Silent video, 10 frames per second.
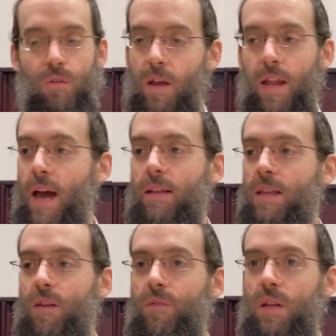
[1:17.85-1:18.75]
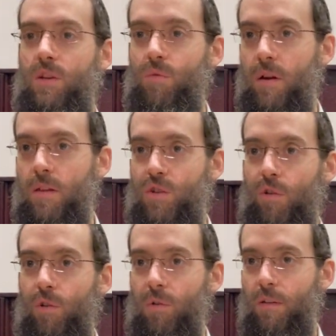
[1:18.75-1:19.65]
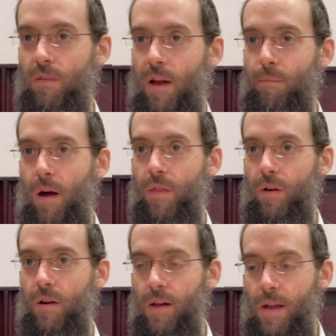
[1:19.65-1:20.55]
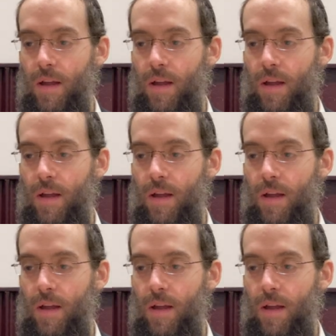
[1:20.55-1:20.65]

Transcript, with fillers: you cannot give each one of the children of their mother